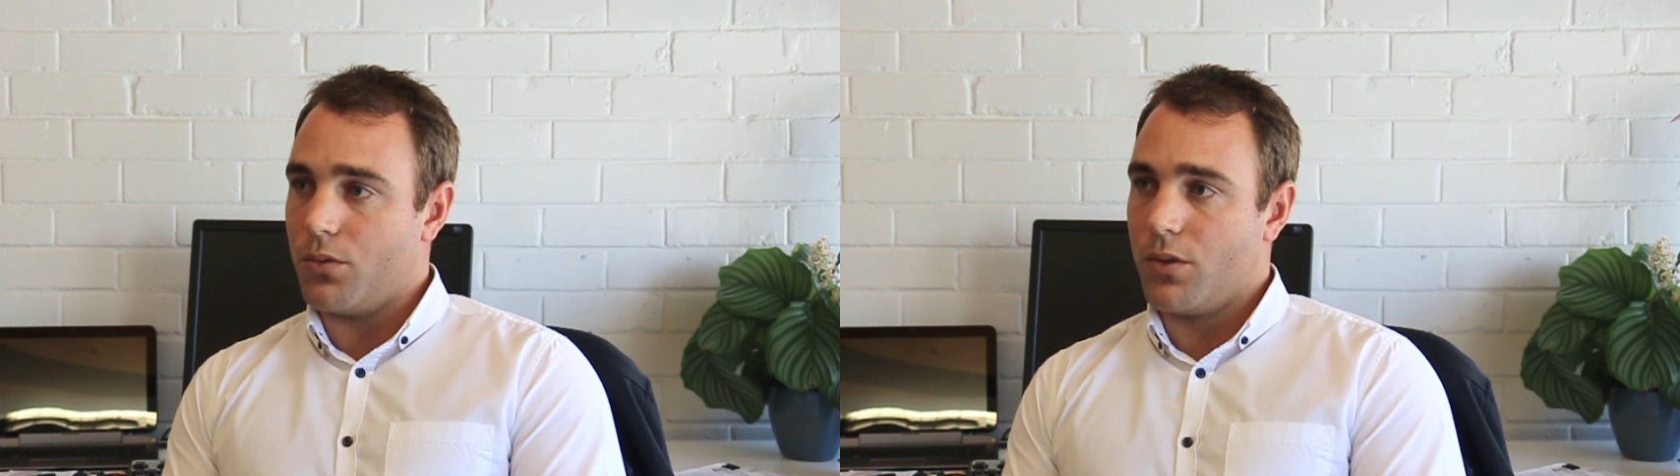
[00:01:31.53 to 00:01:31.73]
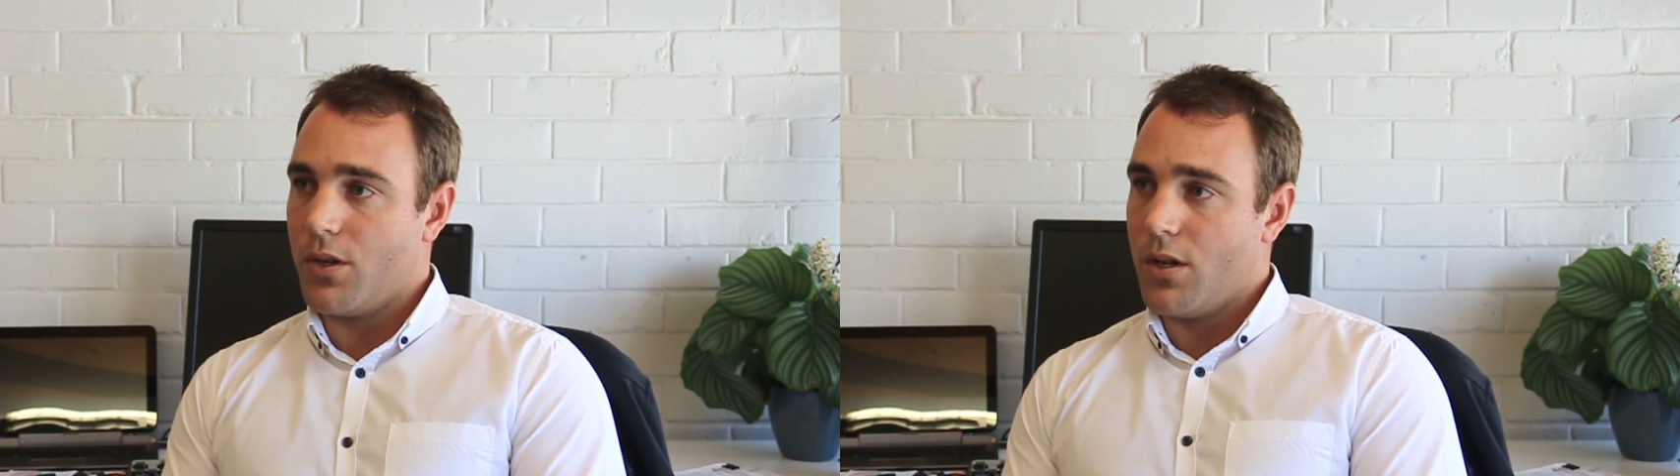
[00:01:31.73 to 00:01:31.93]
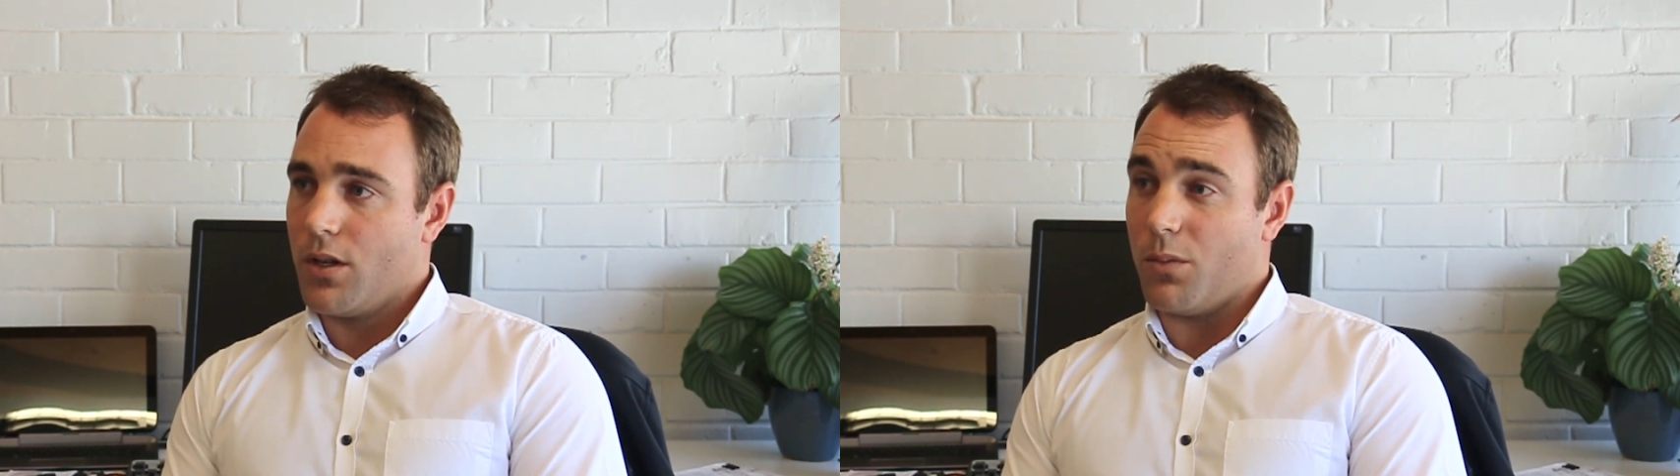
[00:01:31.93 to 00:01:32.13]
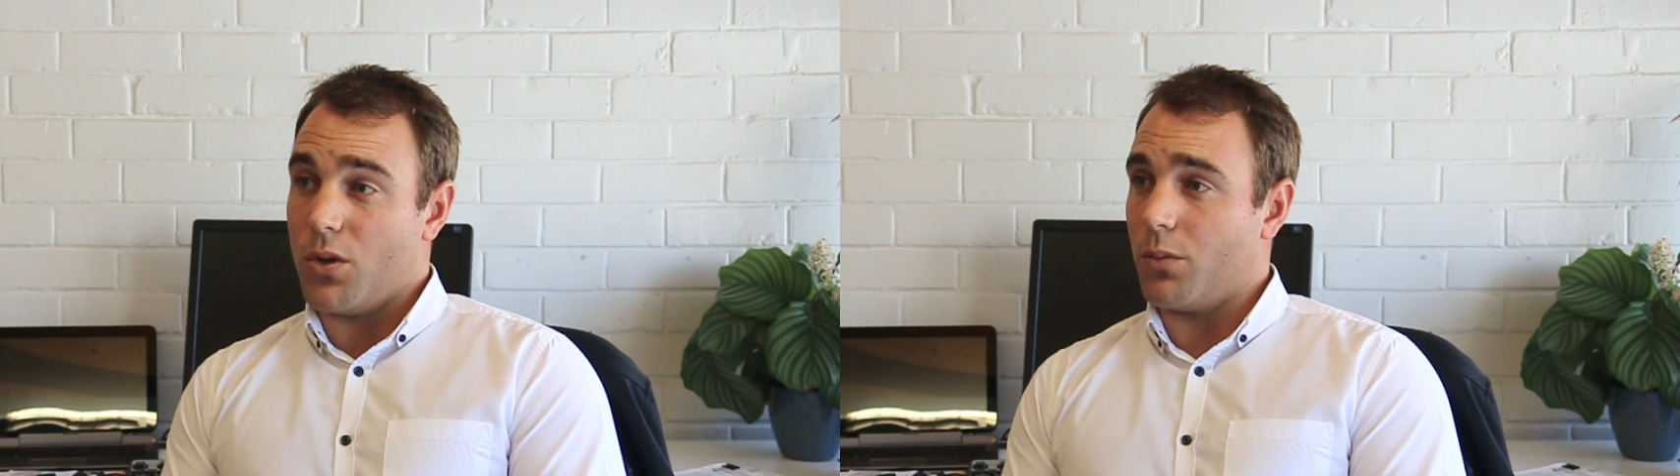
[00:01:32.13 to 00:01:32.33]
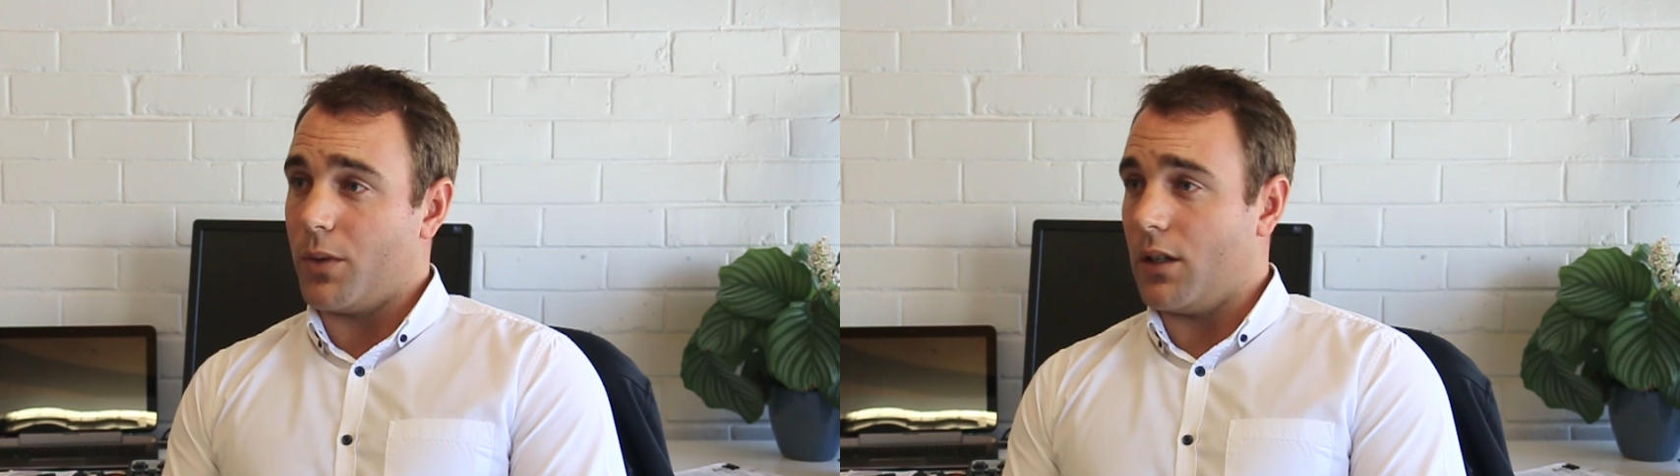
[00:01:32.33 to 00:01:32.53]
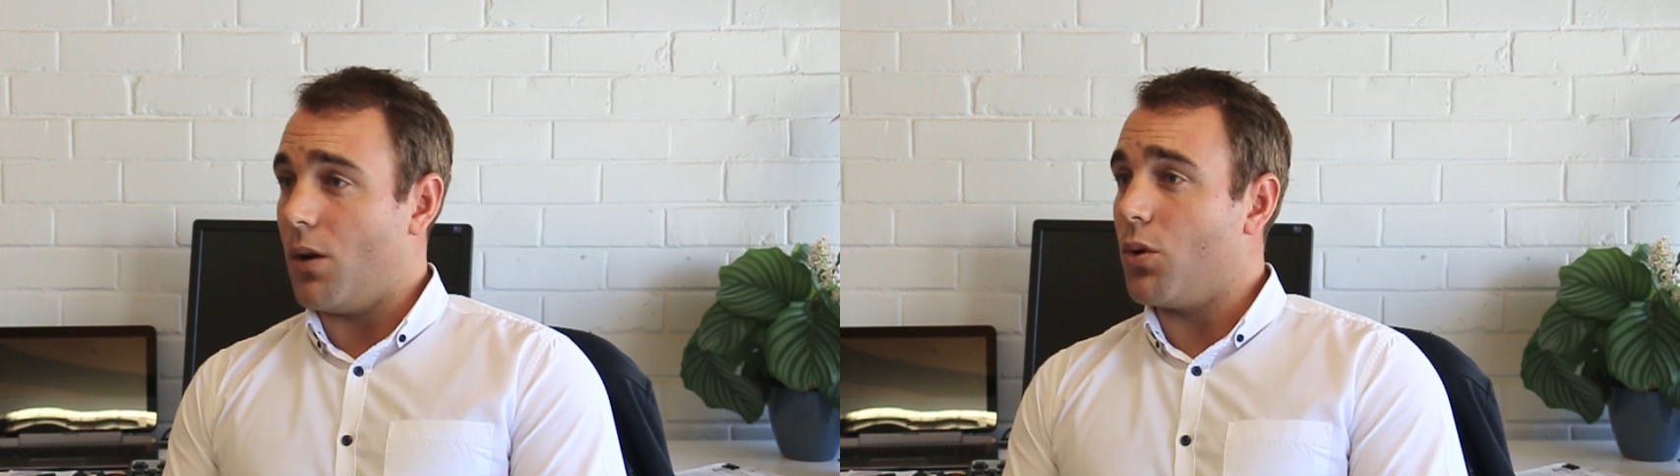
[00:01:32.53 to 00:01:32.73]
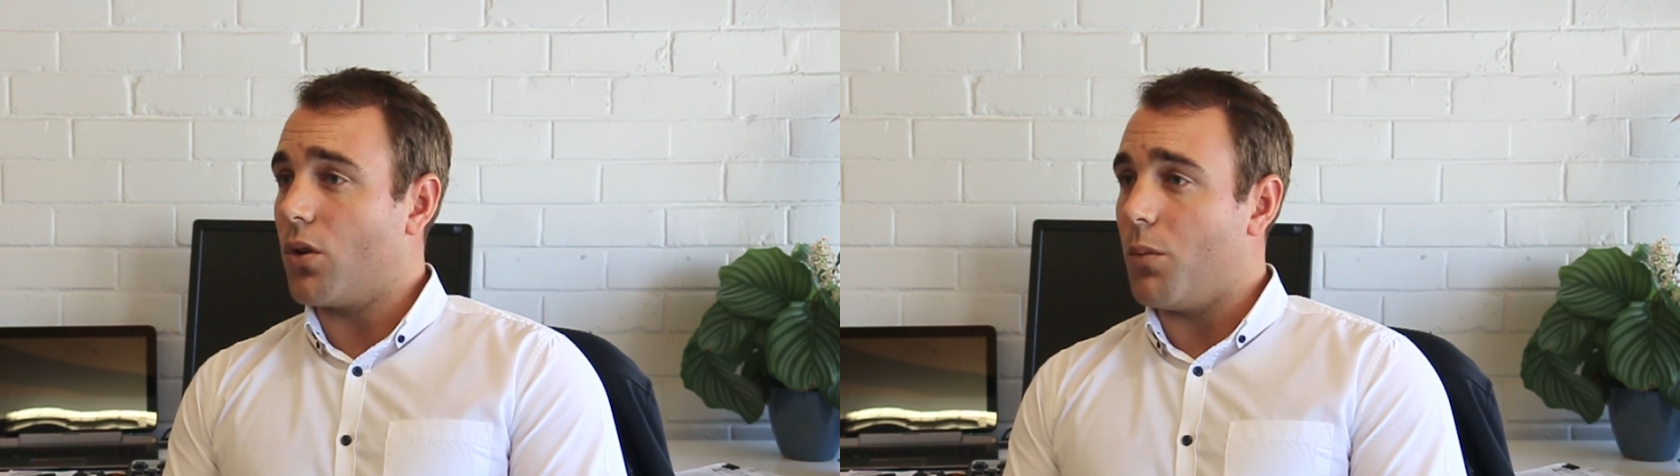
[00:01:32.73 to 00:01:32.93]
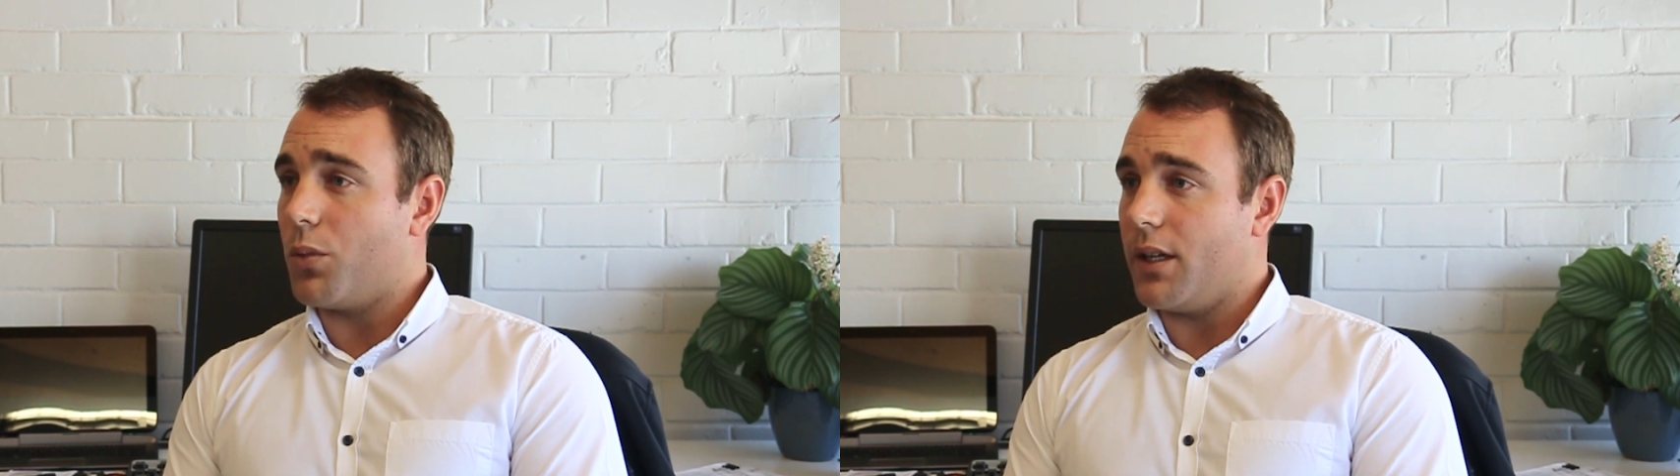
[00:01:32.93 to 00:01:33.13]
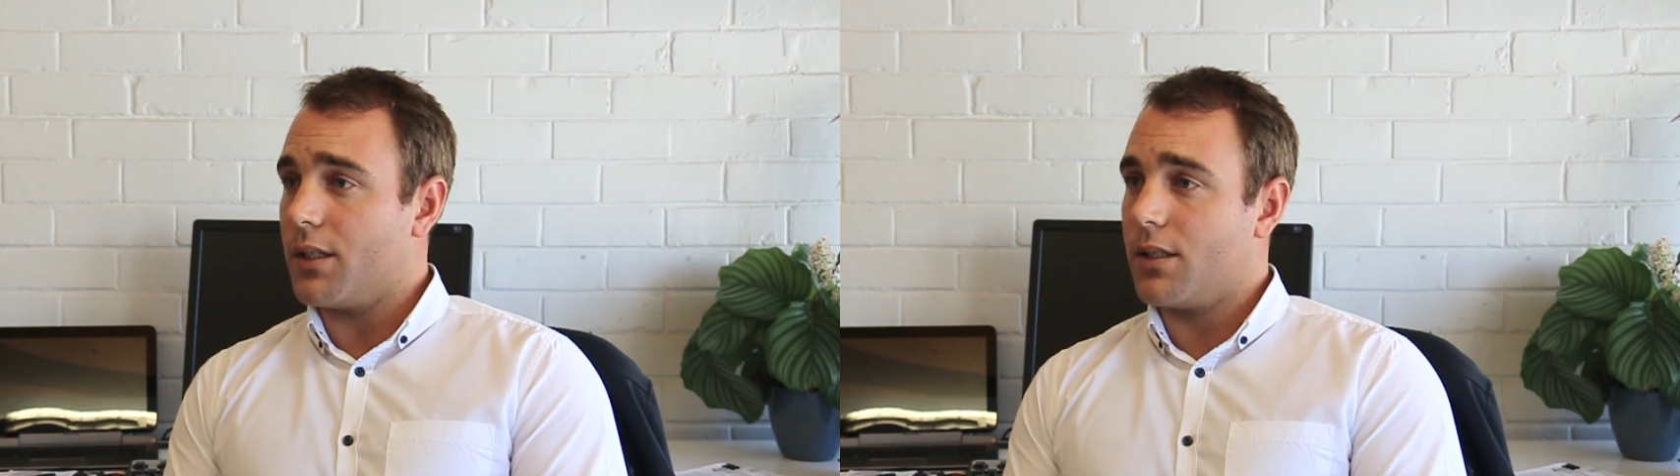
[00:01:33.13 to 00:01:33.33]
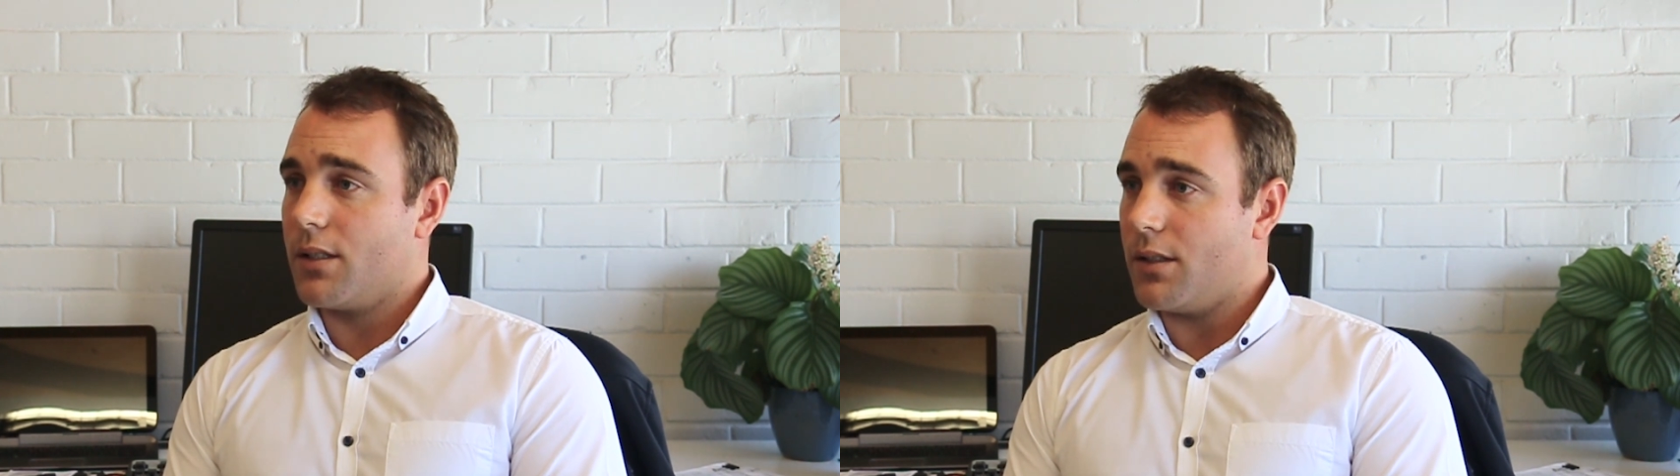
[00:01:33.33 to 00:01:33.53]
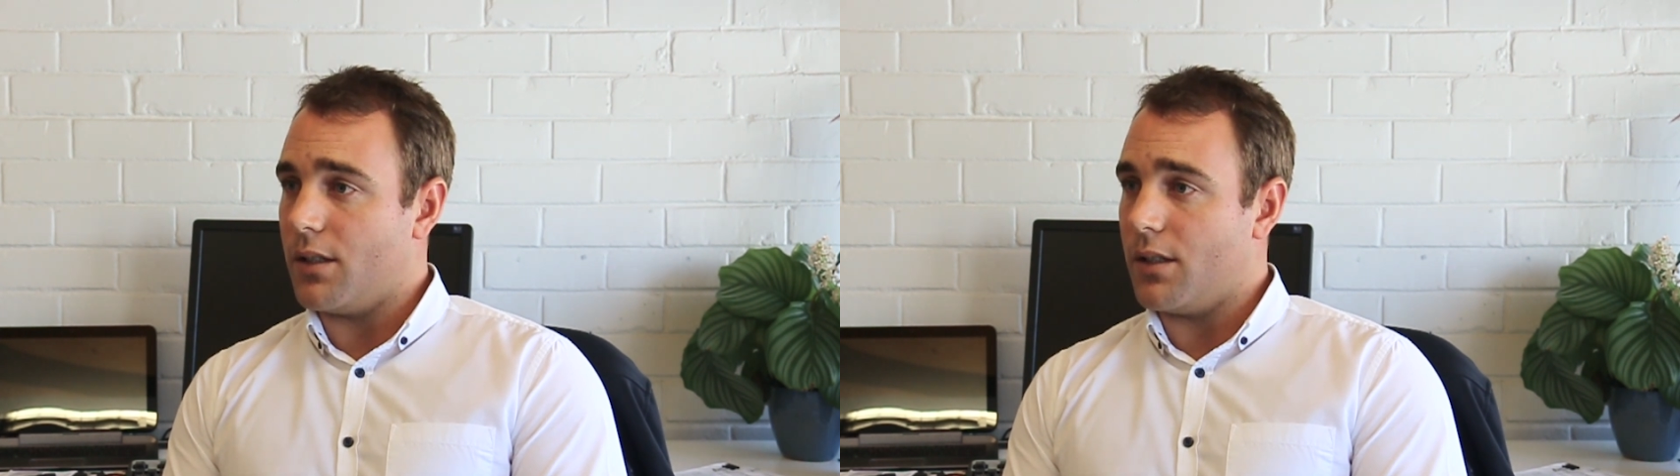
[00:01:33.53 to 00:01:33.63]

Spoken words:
Commercial being a lot more complex,